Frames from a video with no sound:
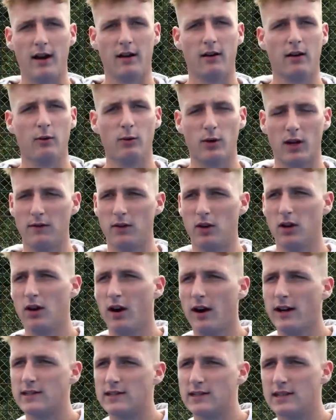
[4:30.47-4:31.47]
I know it will give you a
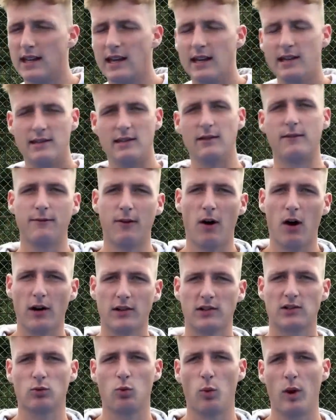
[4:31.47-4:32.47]
nice, easy,
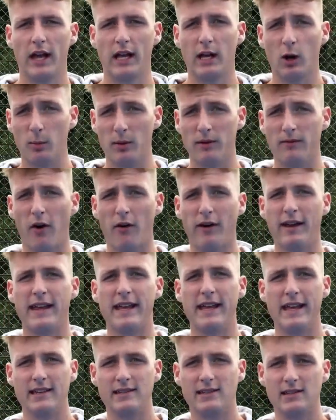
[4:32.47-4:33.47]
fast swing. It will be very
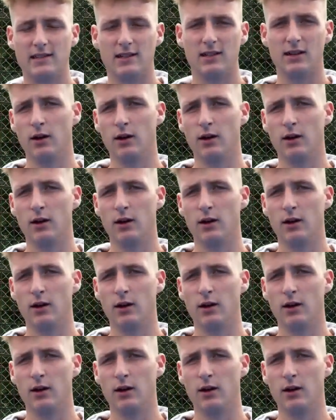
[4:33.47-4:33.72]
easy to